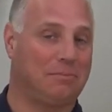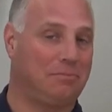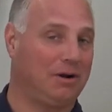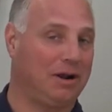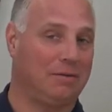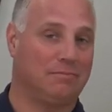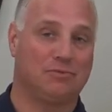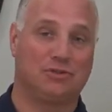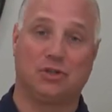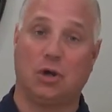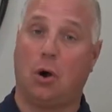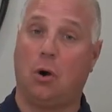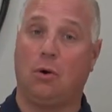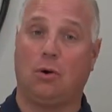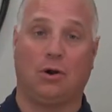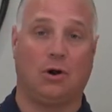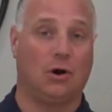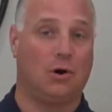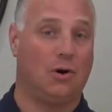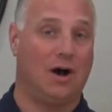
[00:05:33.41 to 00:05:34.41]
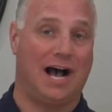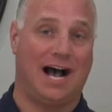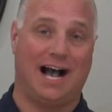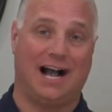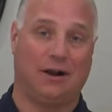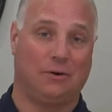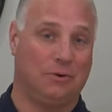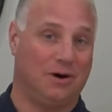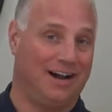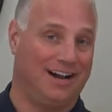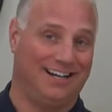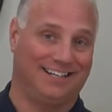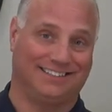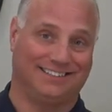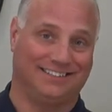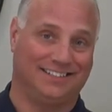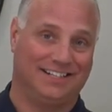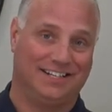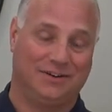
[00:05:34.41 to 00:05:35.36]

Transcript: bring up, don't go hog wild.